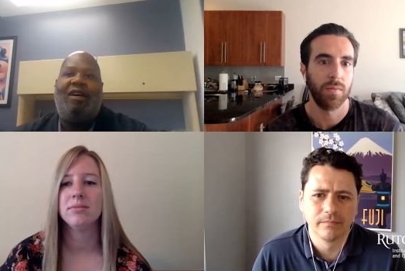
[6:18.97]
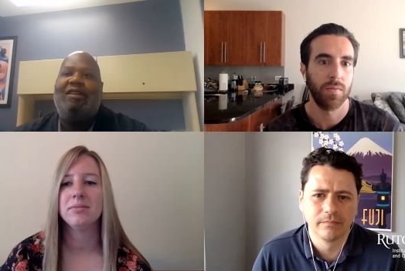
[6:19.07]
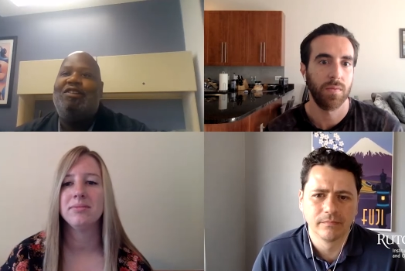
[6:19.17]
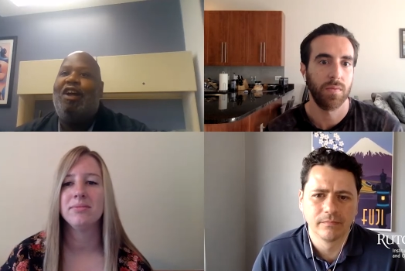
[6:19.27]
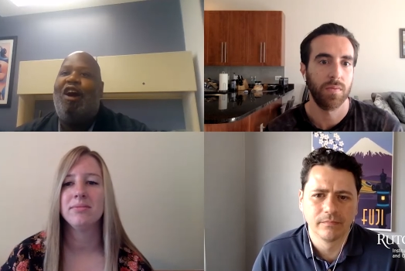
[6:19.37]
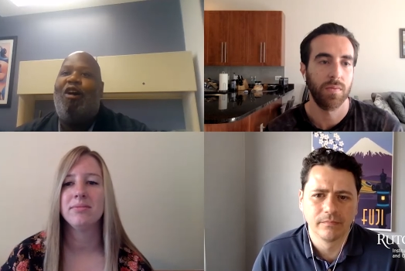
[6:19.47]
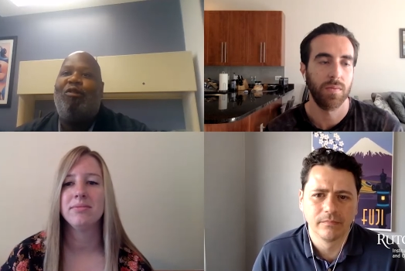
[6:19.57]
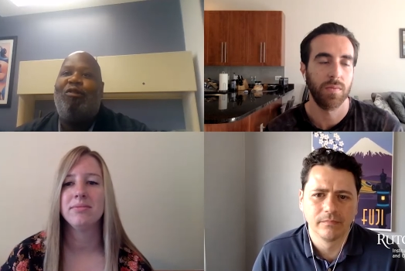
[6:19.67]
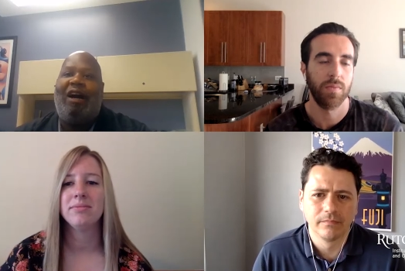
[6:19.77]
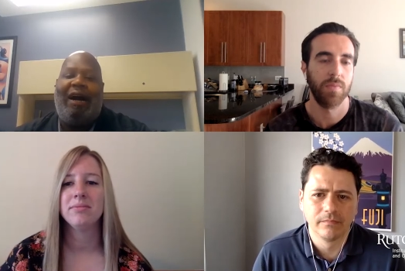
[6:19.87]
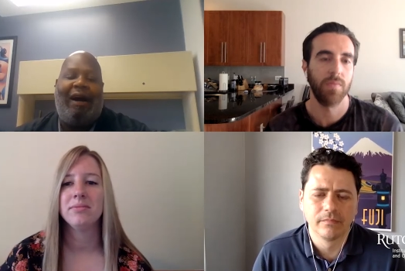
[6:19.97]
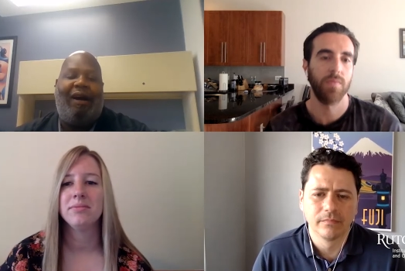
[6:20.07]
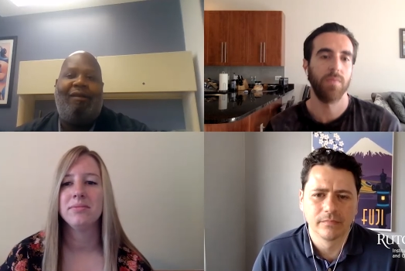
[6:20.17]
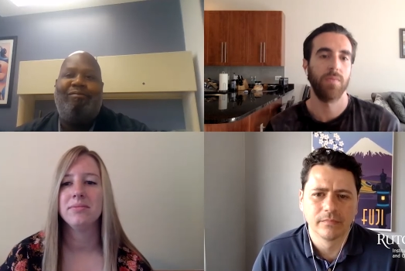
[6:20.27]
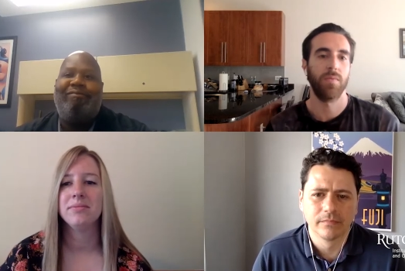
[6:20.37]
Speaker 1: You know,
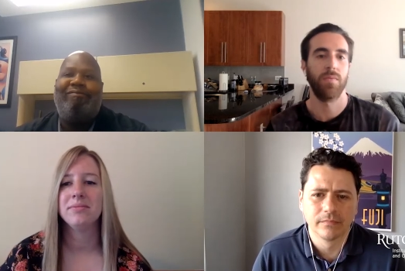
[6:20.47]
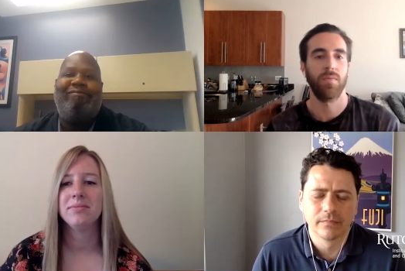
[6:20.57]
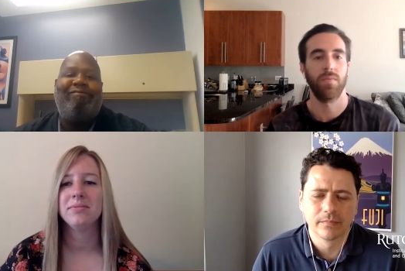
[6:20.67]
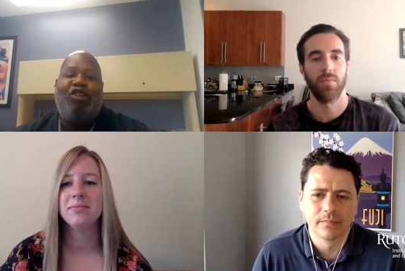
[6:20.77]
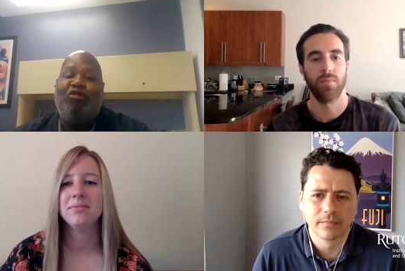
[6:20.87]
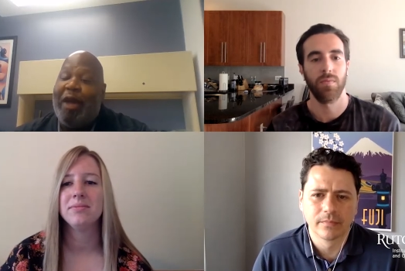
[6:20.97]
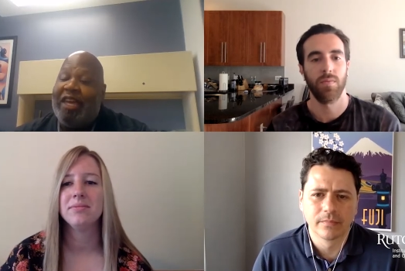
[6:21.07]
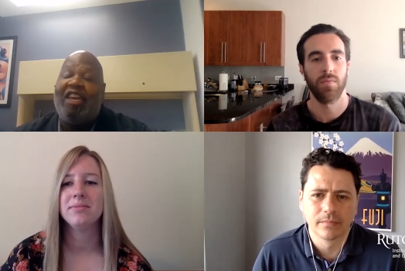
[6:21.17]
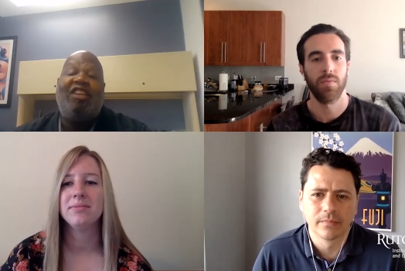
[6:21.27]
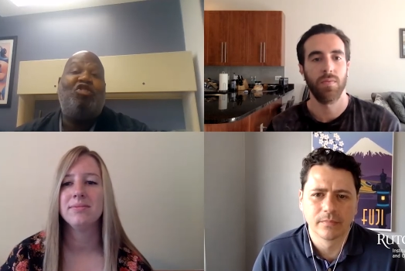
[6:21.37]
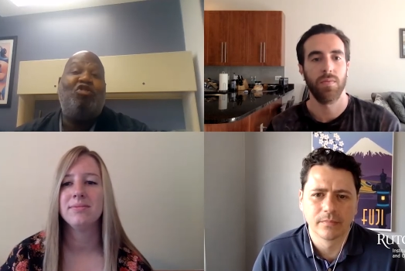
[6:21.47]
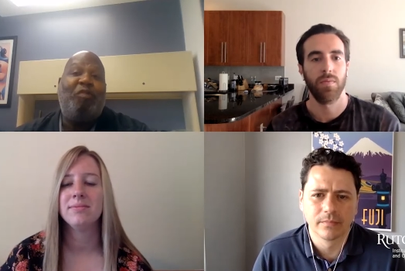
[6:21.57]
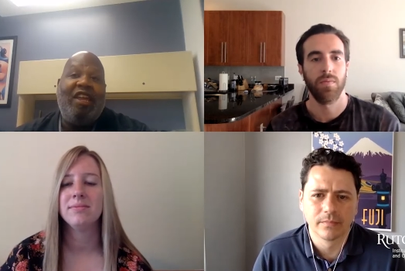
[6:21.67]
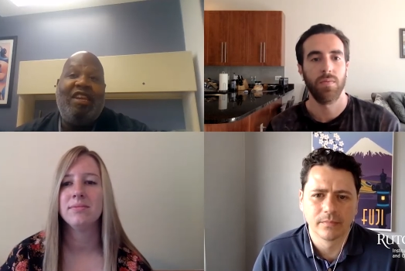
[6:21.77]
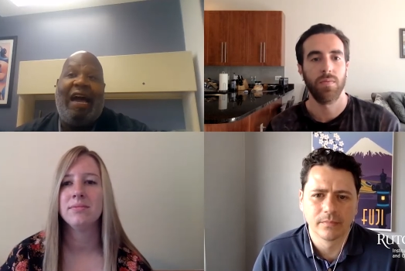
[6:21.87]
um, you may get it, you
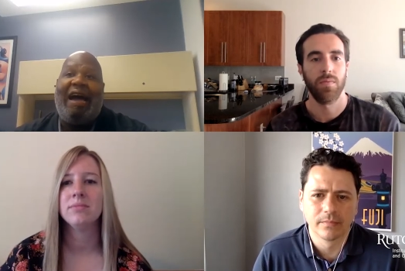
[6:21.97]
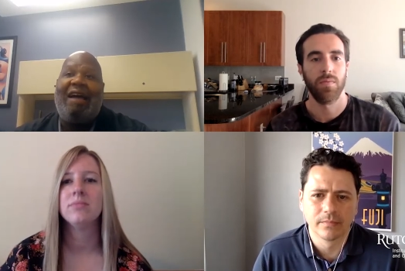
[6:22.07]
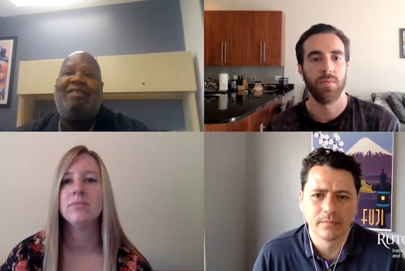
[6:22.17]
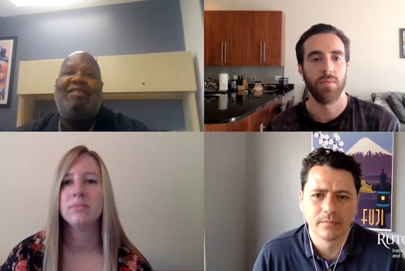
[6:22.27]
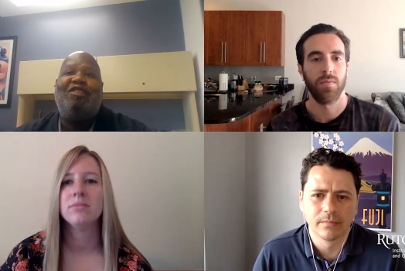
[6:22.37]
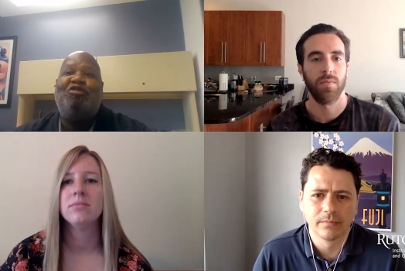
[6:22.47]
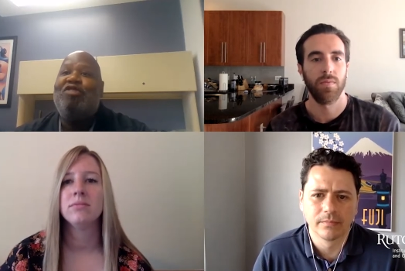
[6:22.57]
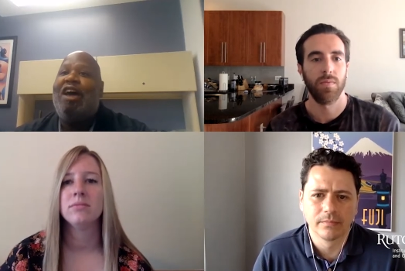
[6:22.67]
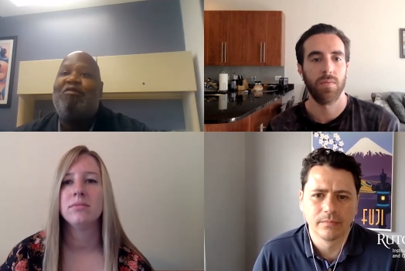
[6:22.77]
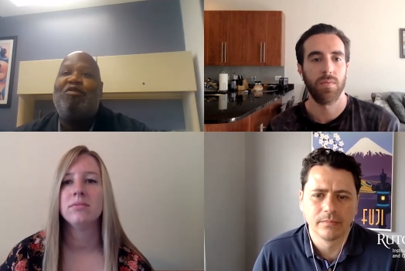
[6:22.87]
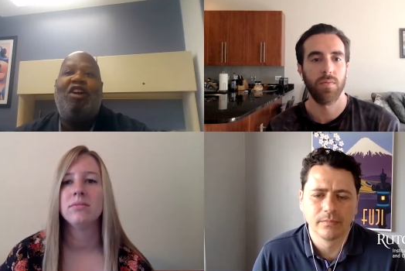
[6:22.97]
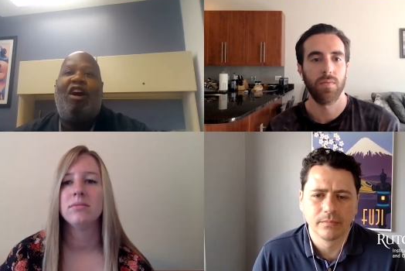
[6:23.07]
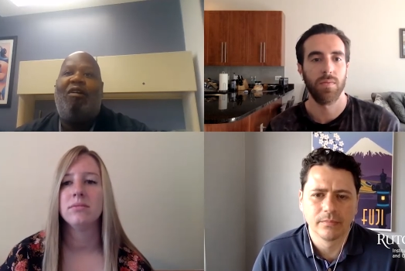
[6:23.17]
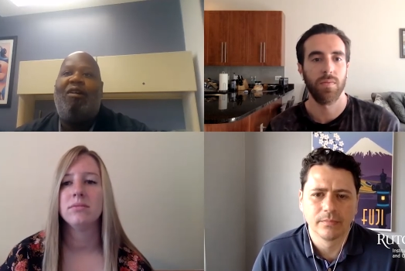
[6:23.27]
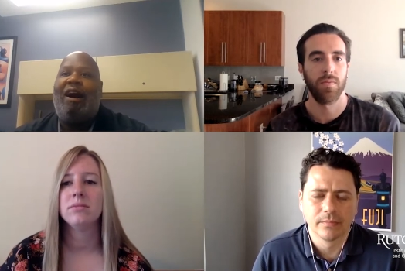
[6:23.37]
may not. You never
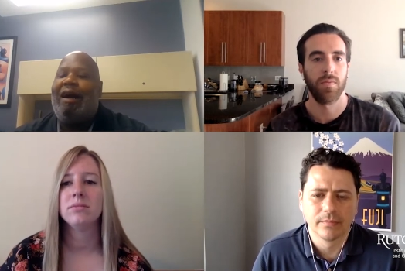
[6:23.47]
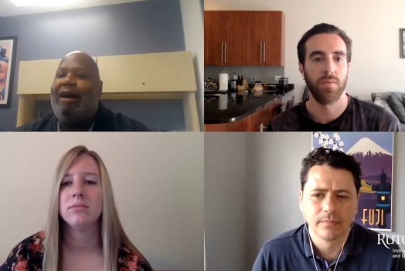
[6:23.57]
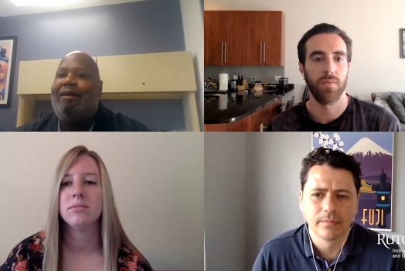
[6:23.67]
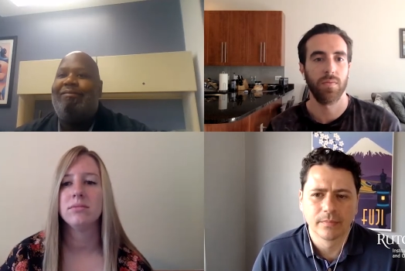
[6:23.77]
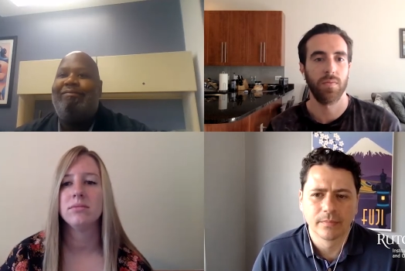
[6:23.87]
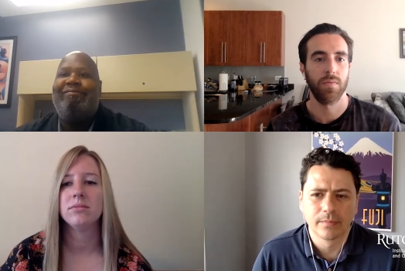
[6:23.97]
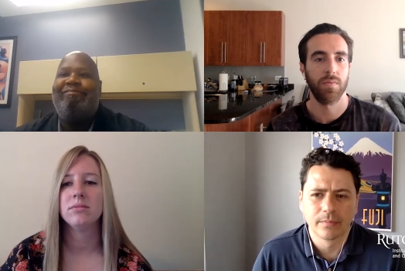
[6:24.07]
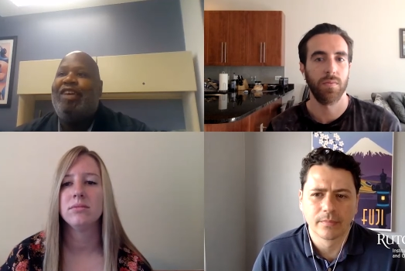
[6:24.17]
know. Um,